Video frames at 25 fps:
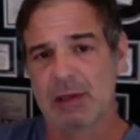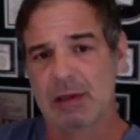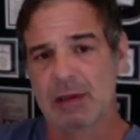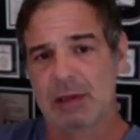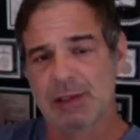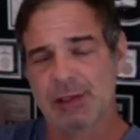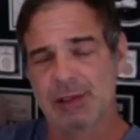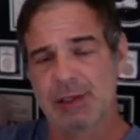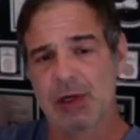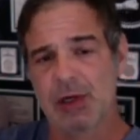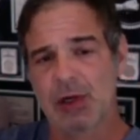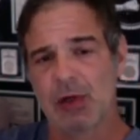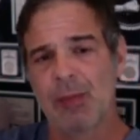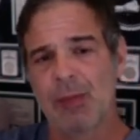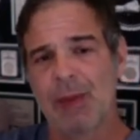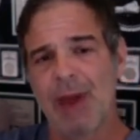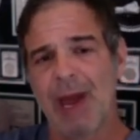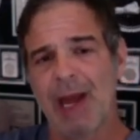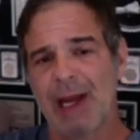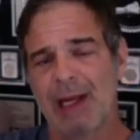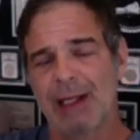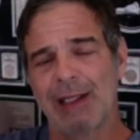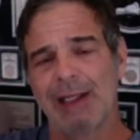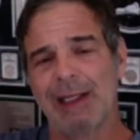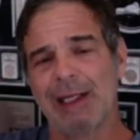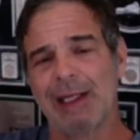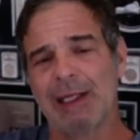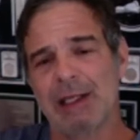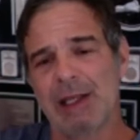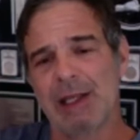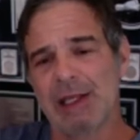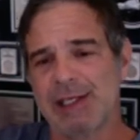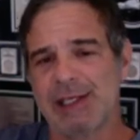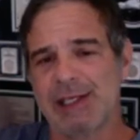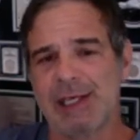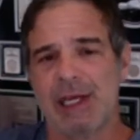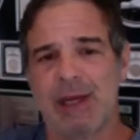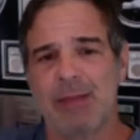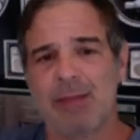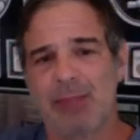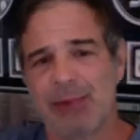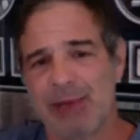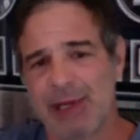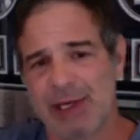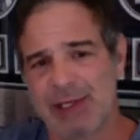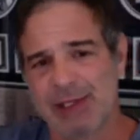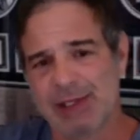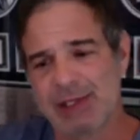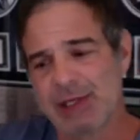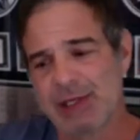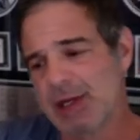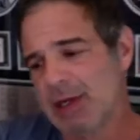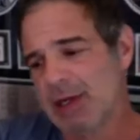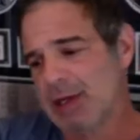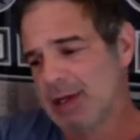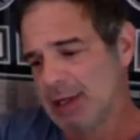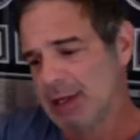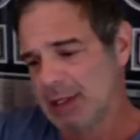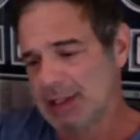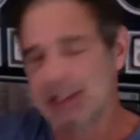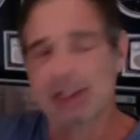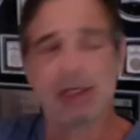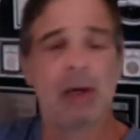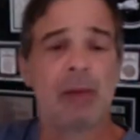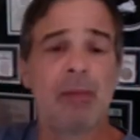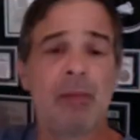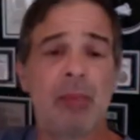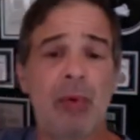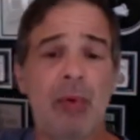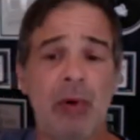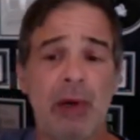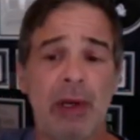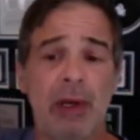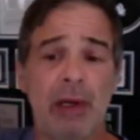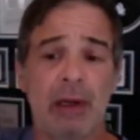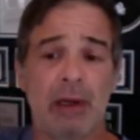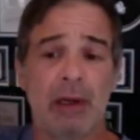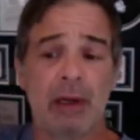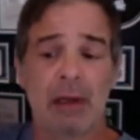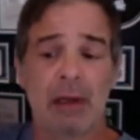circle back and lead to the same place at some point.